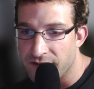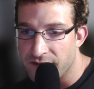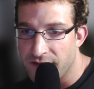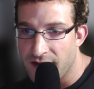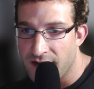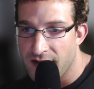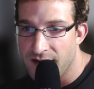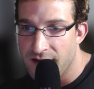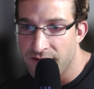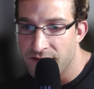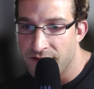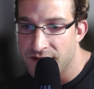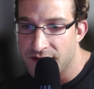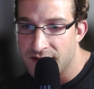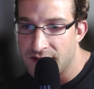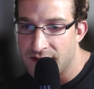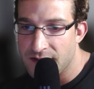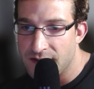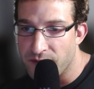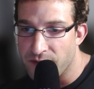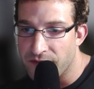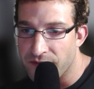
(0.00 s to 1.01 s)

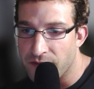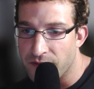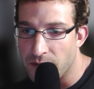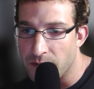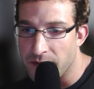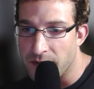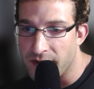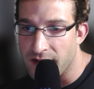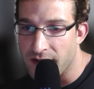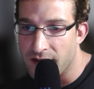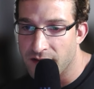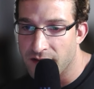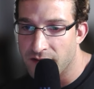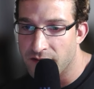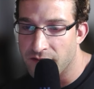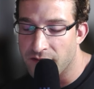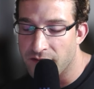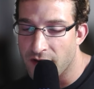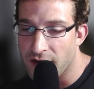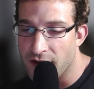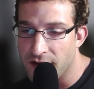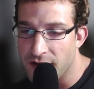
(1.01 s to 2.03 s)
5s before we
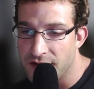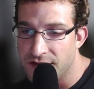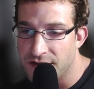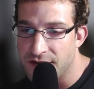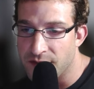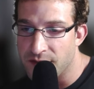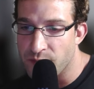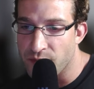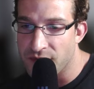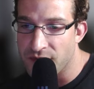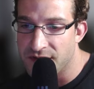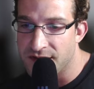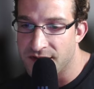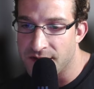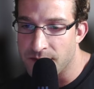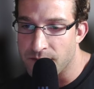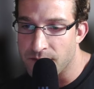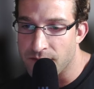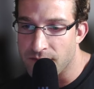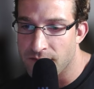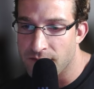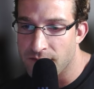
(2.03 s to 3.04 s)
varnish them with
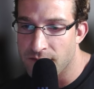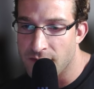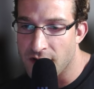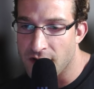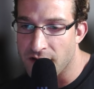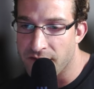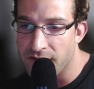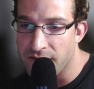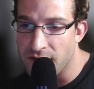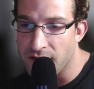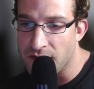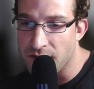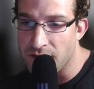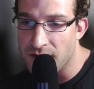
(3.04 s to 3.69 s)
some unfilled